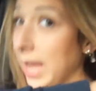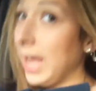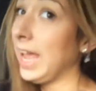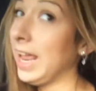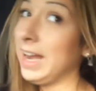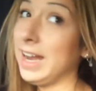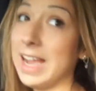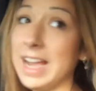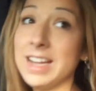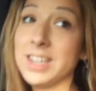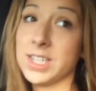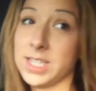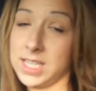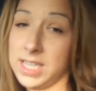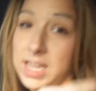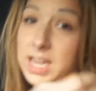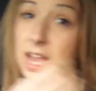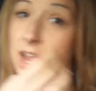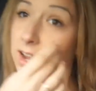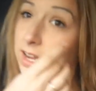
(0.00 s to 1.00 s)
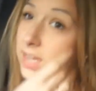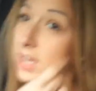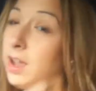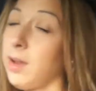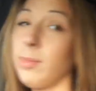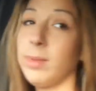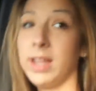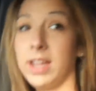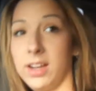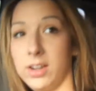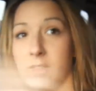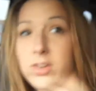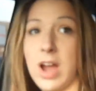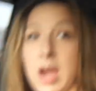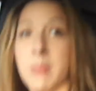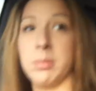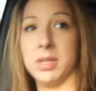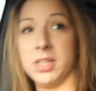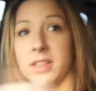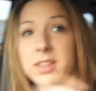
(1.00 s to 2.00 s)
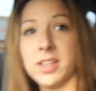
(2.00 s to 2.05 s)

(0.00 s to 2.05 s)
And actually, I kept like grabbing